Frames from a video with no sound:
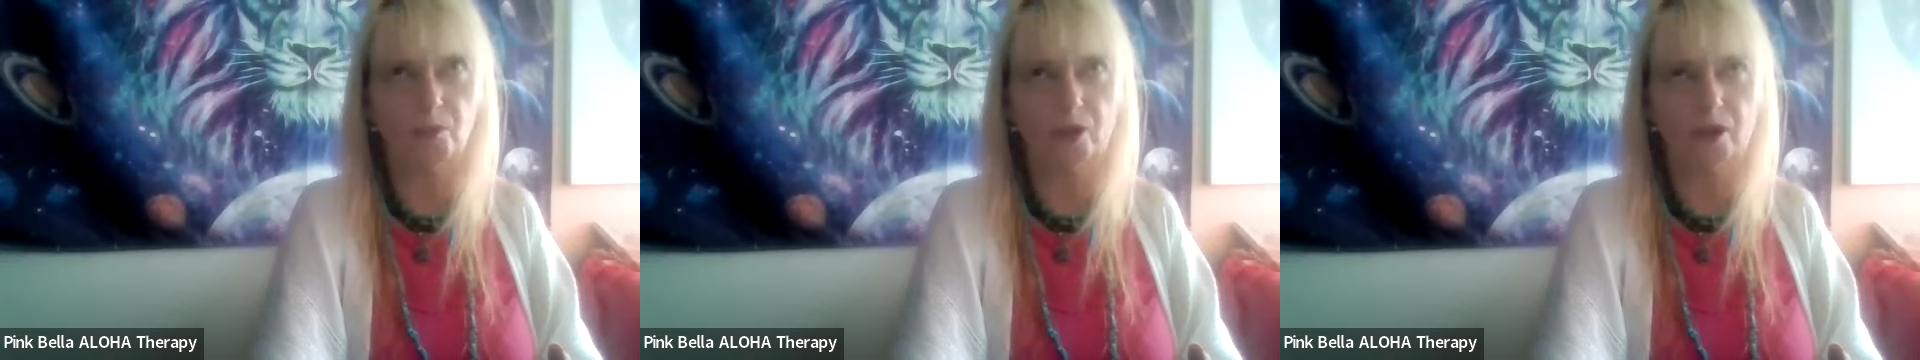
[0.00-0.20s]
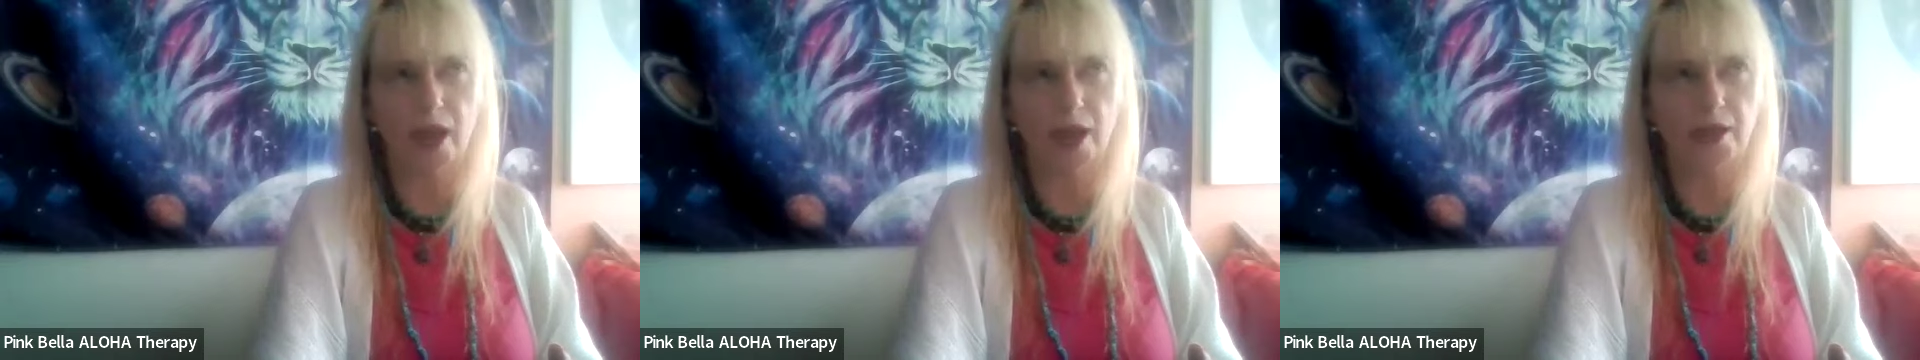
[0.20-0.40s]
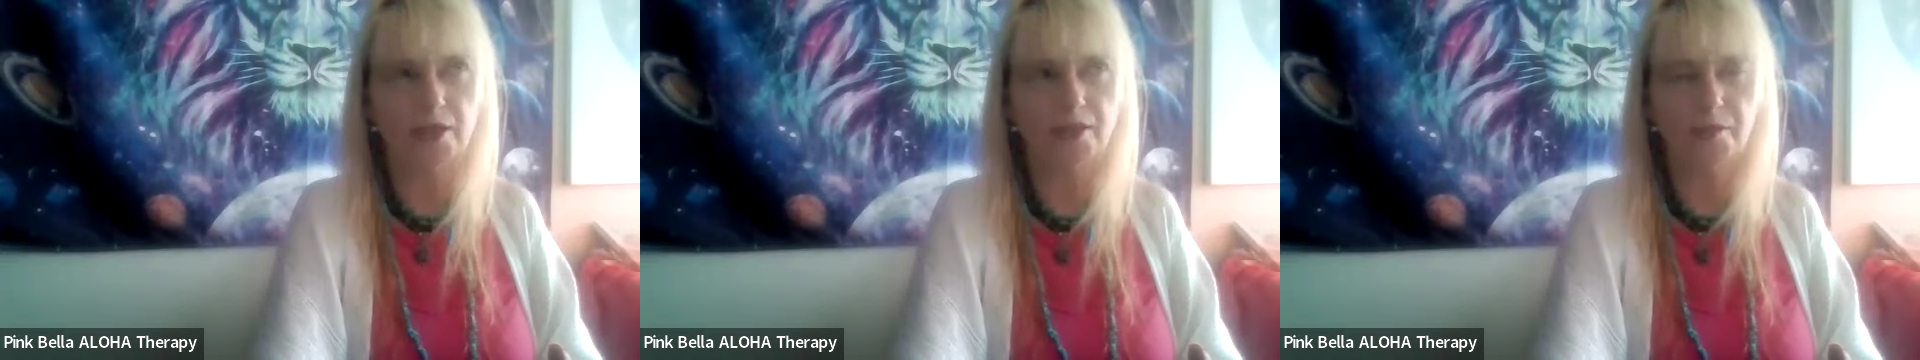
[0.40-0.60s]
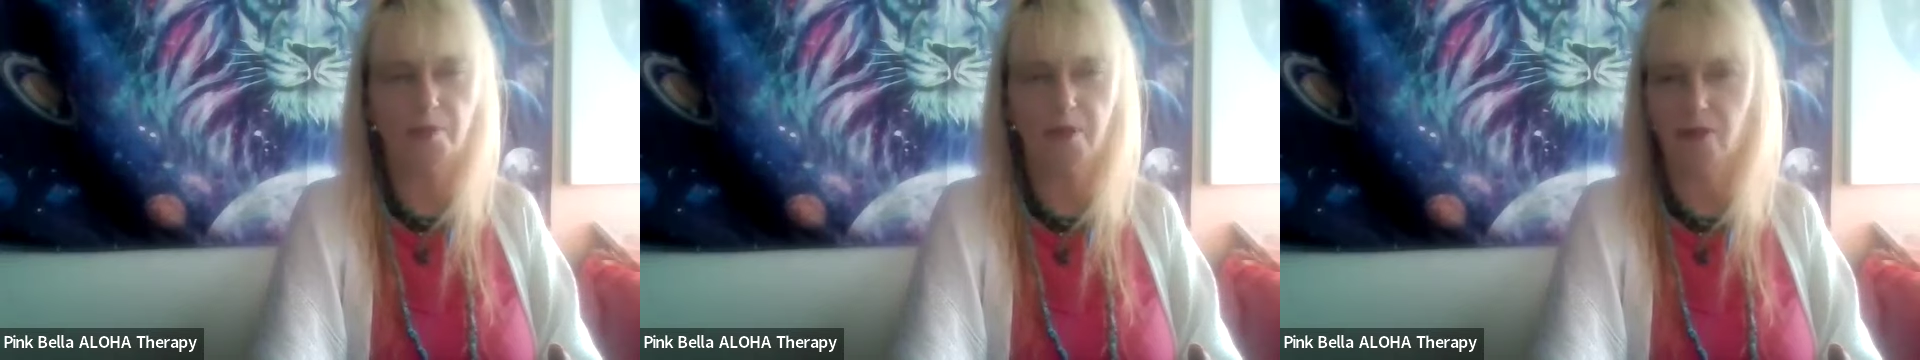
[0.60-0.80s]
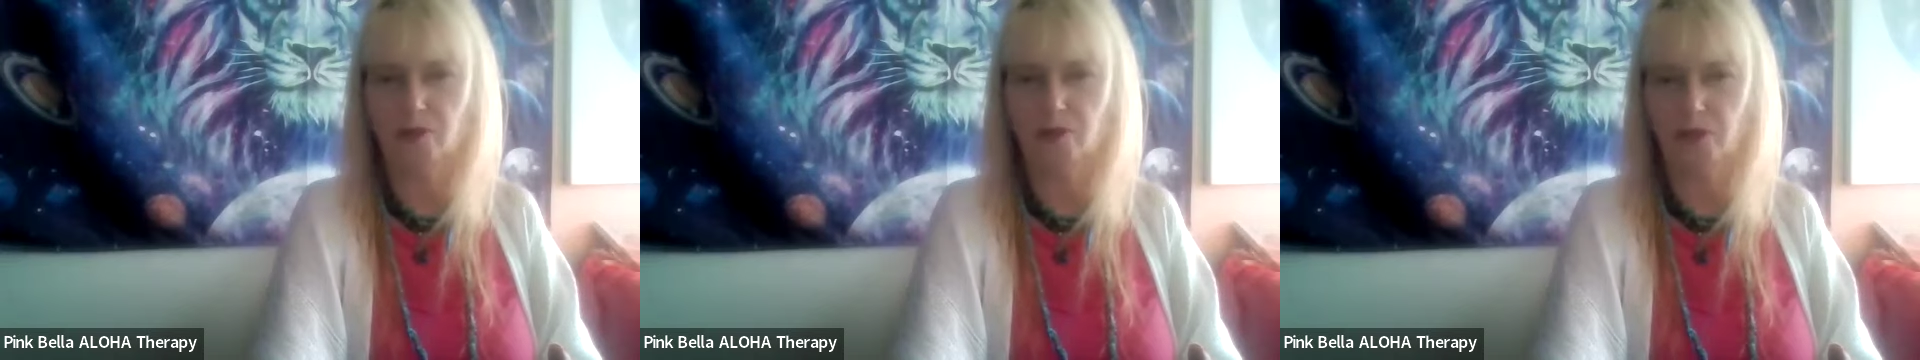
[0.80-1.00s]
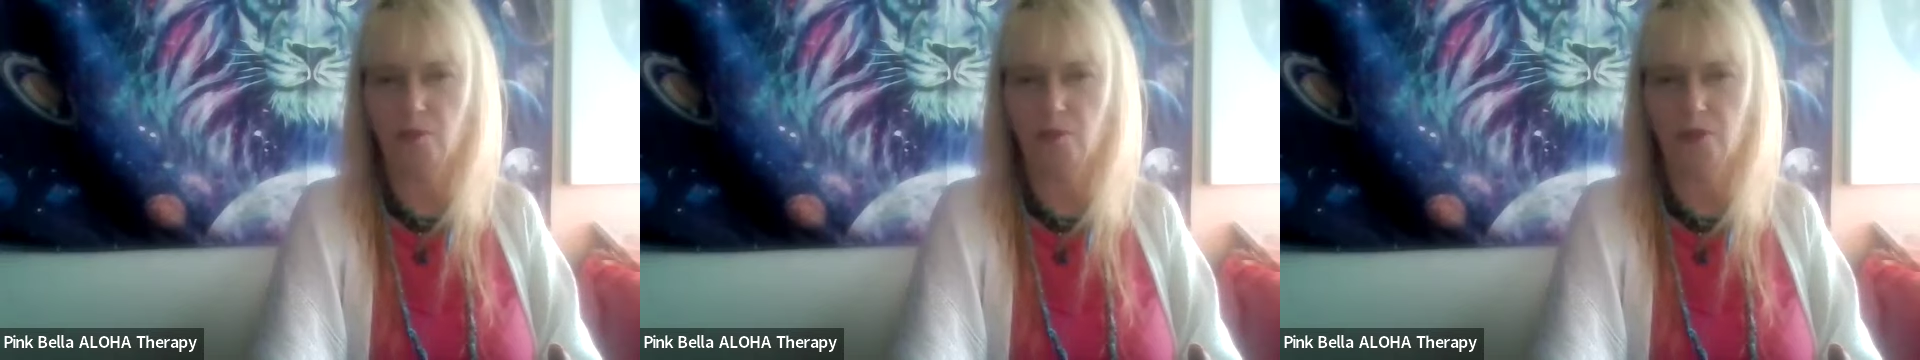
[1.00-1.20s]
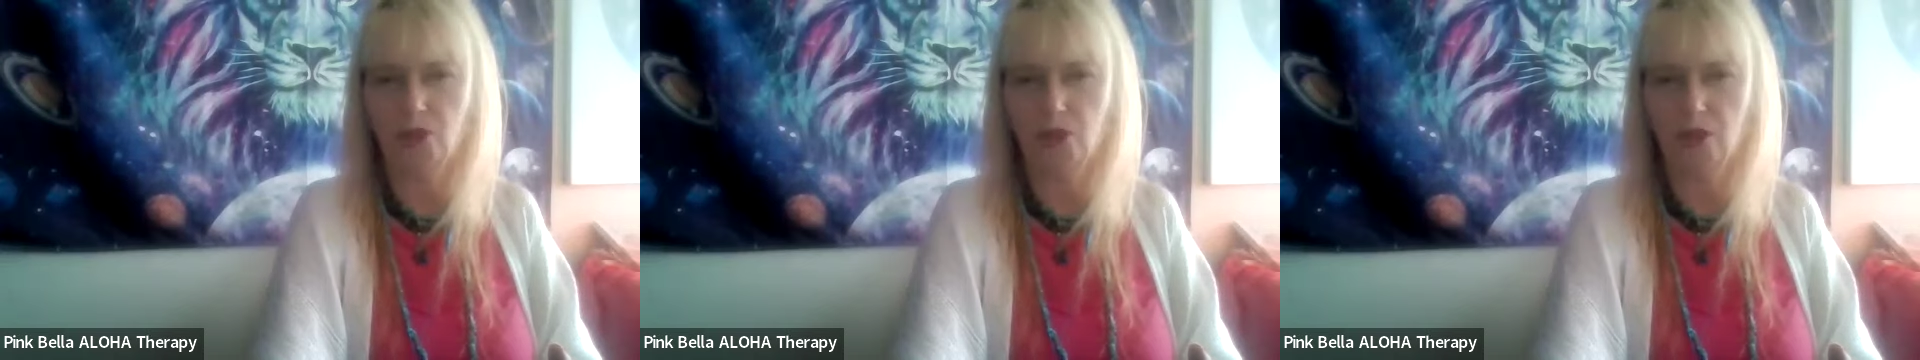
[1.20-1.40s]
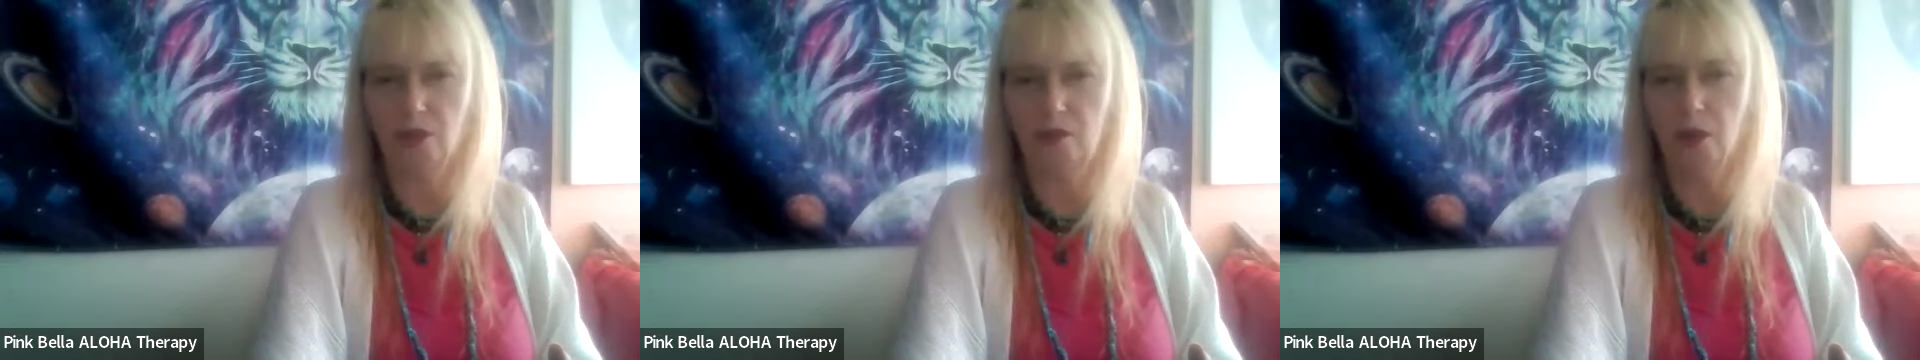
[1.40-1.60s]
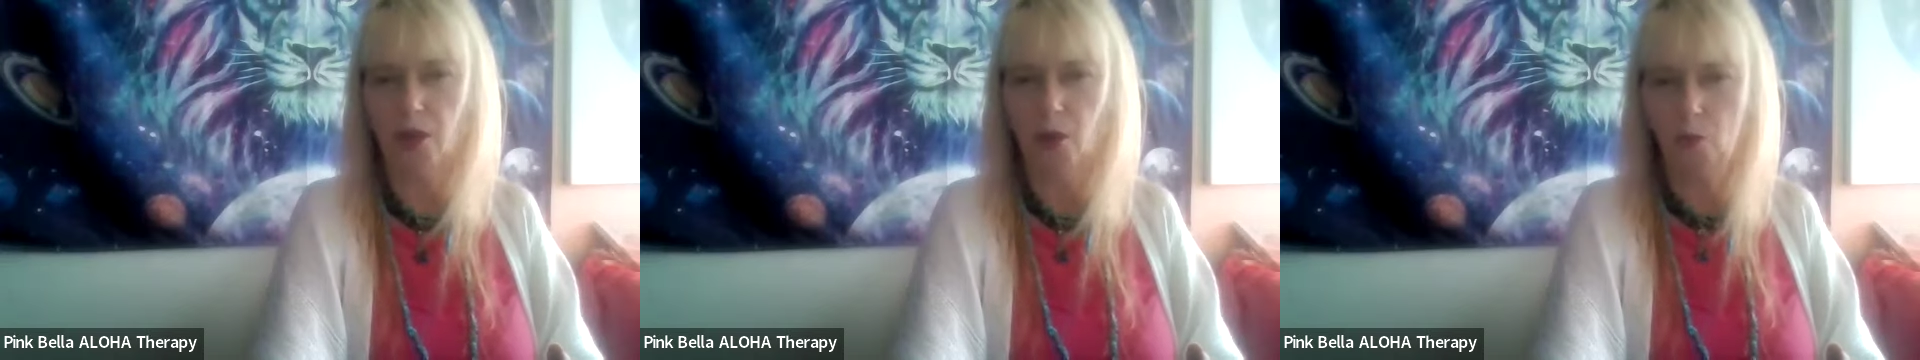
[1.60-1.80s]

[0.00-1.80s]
more guidance about your soul mission,